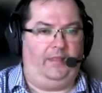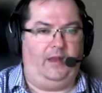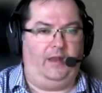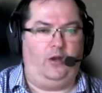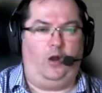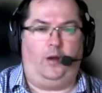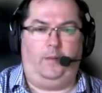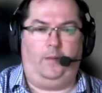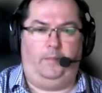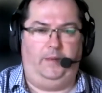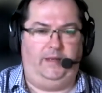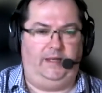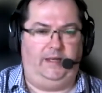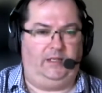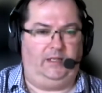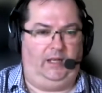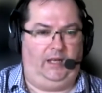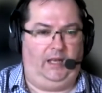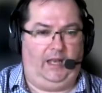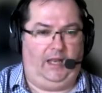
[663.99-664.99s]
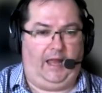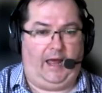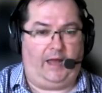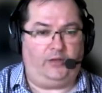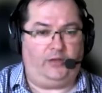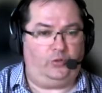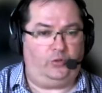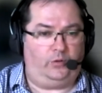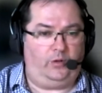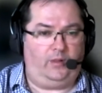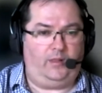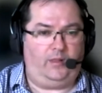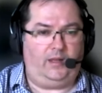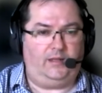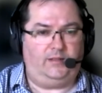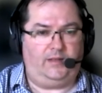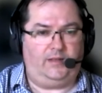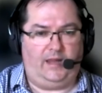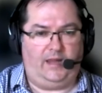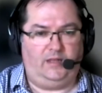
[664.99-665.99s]
They're not a particularly large order
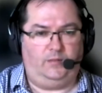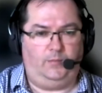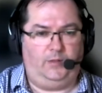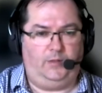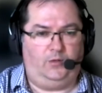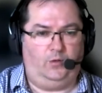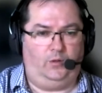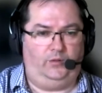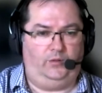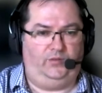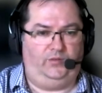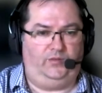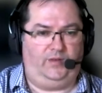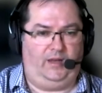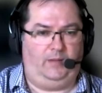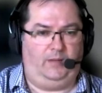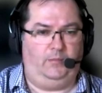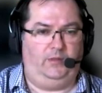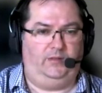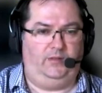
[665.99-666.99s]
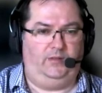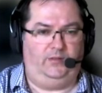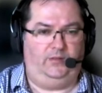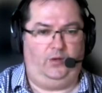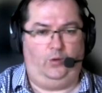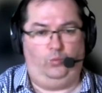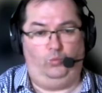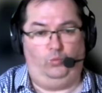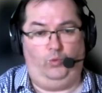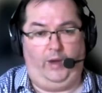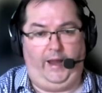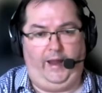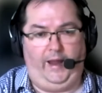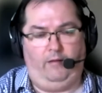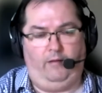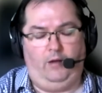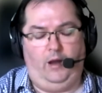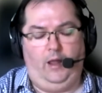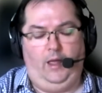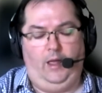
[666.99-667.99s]
these days because demons are so
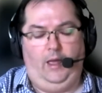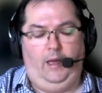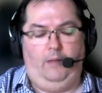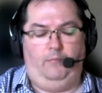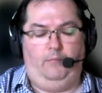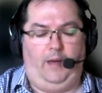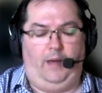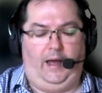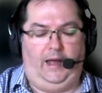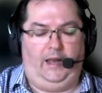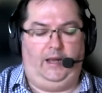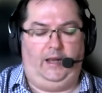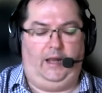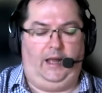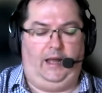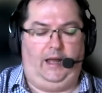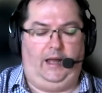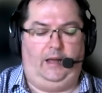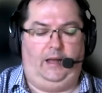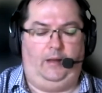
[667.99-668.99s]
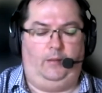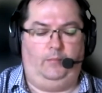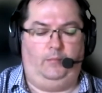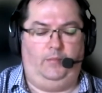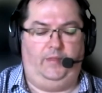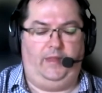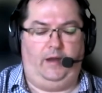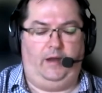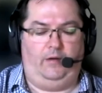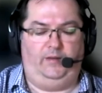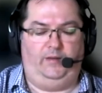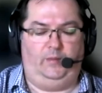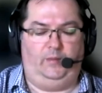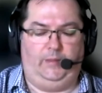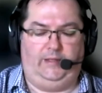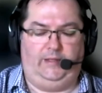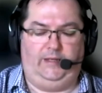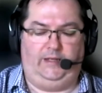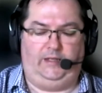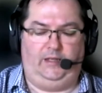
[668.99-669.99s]
rare, but um, there is a
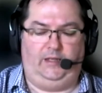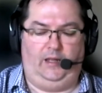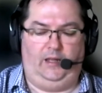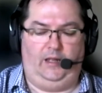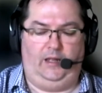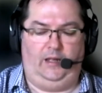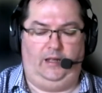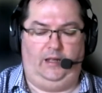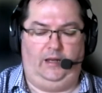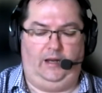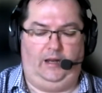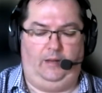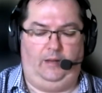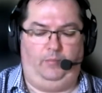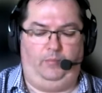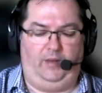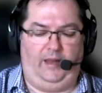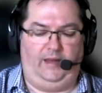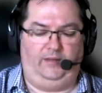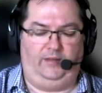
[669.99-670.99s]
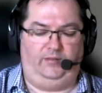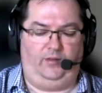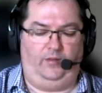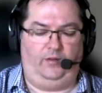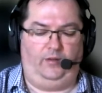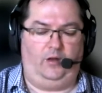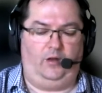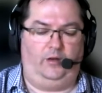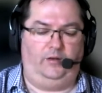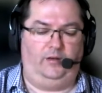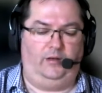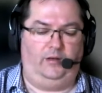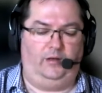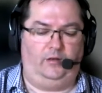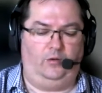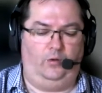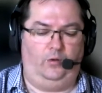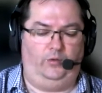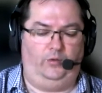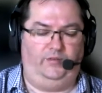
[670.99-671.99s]
particular um, place on the continent
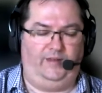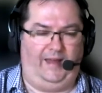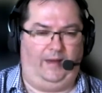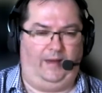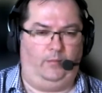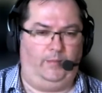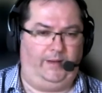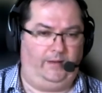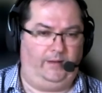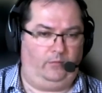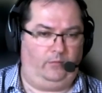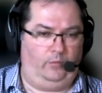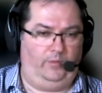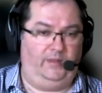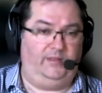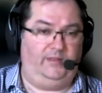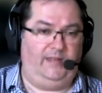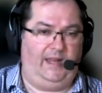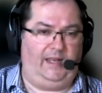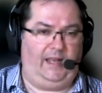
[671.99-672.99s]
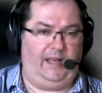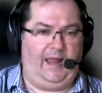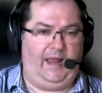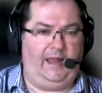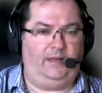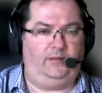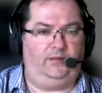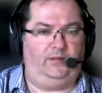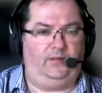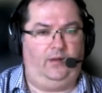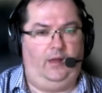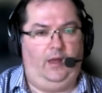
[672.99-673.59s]
called Dalmir or the Deadlands,